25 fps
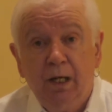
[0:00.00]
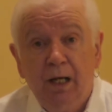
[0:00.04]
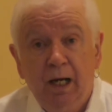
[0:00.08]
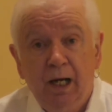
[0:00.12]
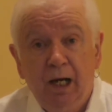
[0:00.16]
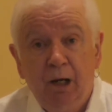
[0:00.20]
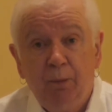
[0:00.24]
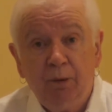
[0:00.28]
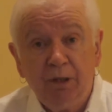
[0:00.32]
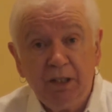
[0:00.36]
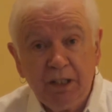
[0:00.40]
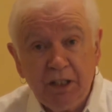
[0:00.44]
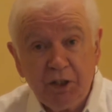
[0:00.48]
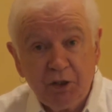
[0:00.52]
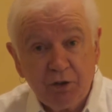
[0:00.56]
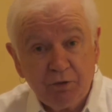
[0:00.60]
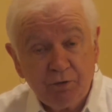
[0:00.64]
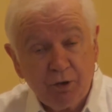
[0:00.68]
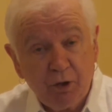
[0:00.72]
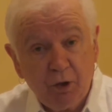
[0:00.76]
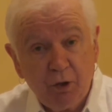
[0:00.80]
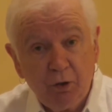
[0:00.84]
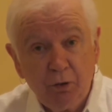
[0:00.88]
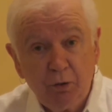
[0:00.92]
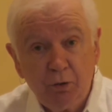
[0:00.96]
But each of
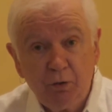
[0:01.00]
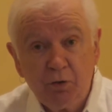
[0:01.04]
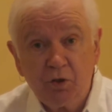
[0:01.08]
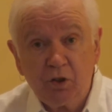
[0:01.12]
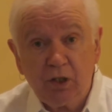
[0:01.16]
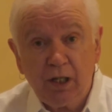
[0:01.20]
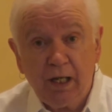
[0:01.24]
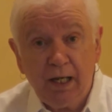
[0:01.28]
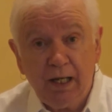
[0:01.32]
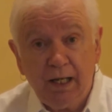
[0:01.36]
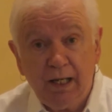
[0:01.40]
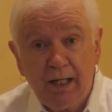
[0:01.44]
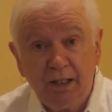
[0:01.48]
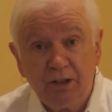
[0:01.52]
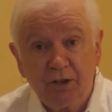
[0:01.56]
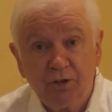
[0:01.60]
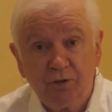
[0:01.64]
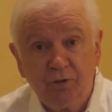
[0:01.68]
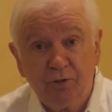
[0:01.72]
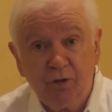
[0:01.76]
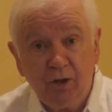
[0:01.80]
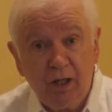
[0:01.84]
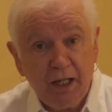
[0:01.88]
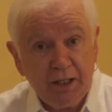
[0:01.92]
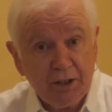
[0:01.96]
those has
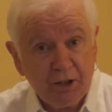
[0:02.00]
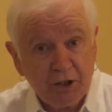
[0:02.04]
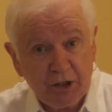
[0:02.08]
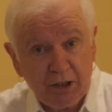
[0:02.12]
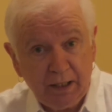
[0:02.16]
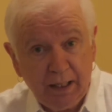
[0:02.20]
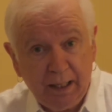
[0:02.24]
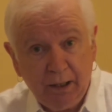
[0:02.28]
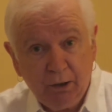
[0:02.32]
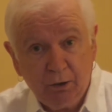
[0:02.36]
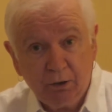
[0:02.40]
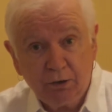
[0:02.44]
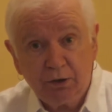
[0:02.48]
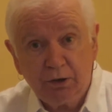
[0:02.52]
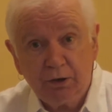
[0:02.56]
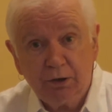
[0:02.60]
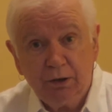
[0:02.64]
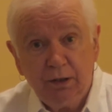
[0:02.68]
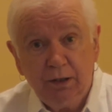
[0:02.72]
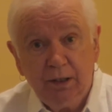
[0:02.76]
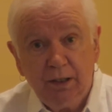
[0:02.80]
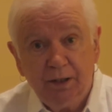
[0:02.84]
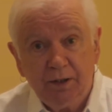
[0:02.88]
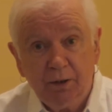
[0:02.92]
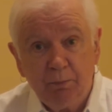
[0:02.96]
fleshed out
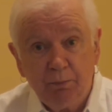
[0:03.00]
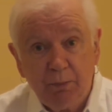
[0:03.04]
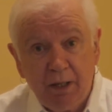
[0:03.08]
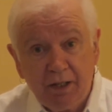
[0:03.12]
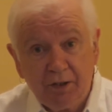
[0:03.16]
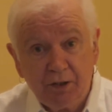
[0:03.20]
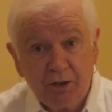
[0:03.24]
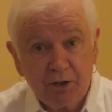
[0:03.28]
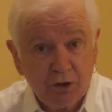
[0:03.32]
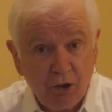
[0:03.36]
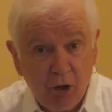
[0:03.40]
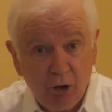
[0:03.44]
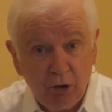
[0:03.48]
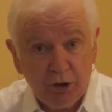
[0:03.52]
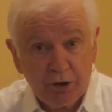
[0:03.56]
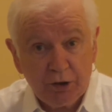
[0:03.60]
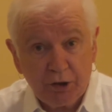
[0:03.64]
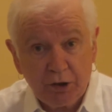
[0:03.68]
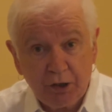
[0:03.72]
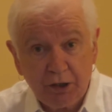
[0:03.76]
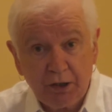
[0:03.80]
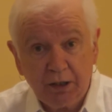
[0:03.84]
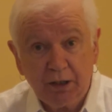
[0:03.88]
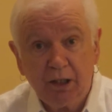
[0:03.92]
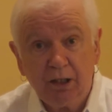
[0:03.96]
the
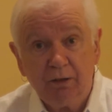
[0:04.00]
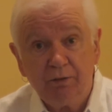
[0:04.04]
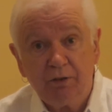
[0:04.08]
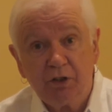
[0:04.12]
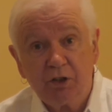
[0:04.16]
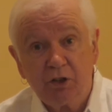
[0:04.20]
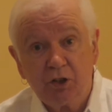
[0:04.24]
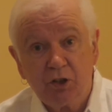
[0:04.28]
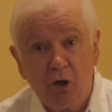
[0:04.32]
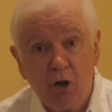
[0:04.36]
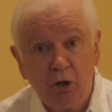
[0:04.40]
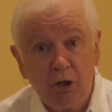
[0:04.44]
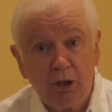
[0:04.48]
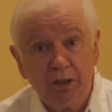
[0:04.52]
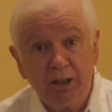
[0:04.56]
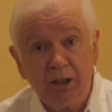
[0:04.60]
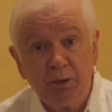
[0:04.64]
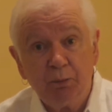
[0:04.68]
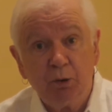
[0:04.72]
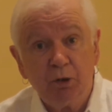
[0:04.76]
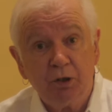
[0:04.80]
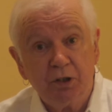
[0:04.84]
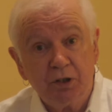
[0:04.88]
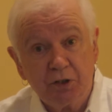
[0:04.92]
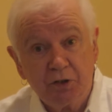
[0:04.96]
methodology of a scholarly
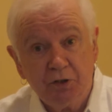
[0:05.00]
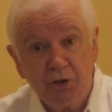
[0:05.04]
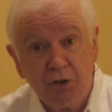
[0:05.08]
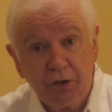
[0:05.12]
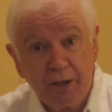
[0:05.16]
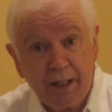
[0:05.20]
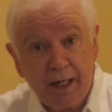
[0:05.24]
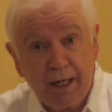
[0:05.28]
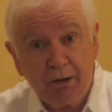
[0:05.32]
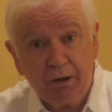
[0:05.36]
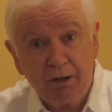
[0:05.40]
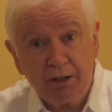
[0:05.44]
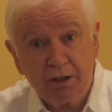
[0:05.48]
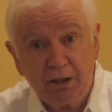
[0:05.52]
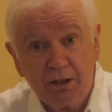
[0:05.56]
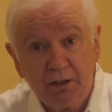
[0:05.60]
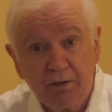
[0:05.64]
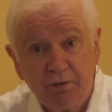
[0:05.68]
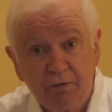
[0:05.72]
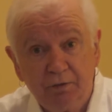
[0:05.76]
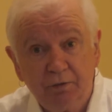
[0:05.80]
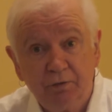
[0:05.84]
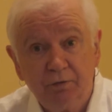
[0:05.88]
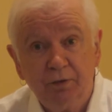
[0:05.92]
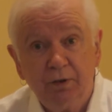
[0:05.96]
personal
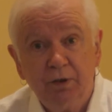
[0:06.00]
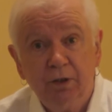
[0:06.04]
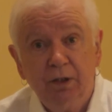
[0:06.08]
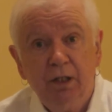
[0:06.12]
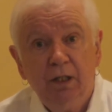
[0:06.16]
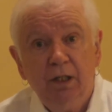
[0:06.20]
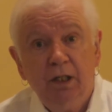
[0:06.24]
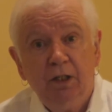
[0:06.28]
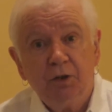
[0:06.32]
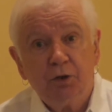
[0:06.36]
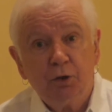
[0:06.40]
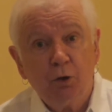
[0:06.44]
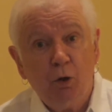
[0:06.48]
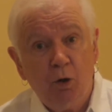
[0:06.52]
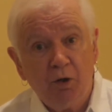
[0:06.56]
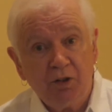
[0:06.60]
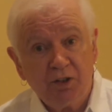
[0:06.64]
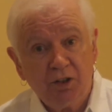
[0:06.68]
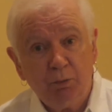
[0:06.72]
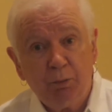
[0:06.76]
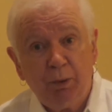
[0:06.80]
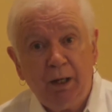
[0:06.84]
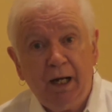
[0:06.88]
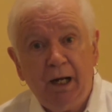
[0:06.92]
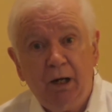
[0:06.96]
narrative, talked
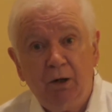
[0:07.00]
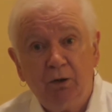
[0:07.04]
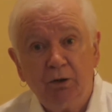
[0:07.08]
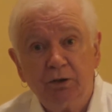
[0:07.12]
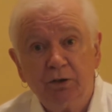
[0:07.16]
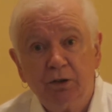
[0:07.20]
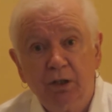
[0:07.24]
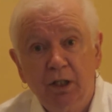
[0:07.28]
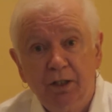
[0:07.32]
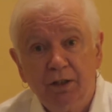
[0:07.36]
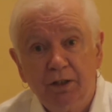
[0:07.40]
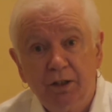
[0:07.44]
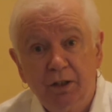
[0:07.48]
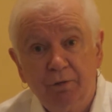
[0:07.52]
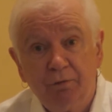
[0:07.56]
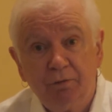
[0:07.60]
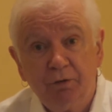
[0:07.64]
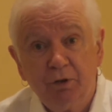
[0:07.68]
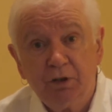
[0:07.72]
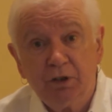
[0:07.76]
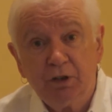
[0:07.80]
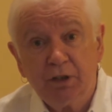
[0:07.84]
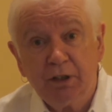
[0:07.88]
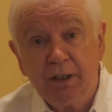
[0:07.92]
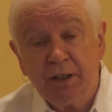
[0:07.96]
about
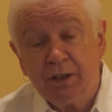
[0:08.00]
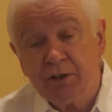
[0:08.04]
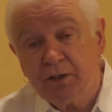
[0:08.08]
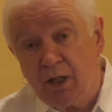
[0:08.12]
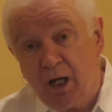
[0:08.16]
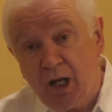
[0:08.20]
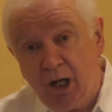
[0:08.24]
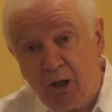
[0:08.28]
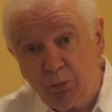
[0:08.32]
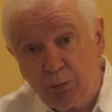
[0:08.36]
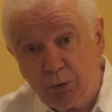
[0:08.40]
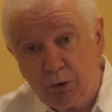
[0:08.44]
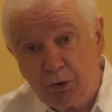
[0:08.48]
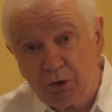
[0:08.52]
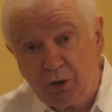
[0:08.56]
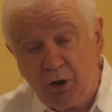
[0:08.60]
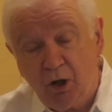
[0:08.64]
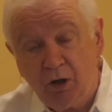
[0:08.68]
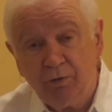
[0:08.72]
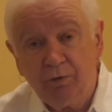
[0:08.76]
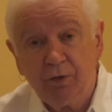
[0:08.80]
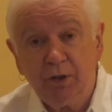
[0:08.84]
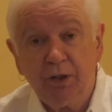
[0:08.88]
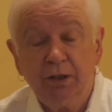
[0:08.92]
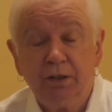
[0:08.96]
different examples
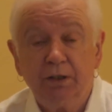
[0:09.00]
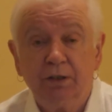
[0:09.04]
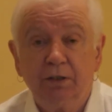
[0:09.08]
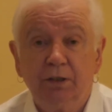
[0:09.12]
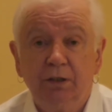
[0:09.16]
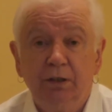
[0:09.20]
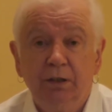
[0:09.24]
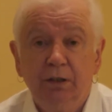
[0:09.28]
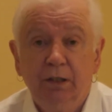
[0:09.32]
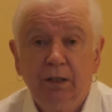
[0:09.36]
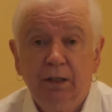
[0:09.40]
of it,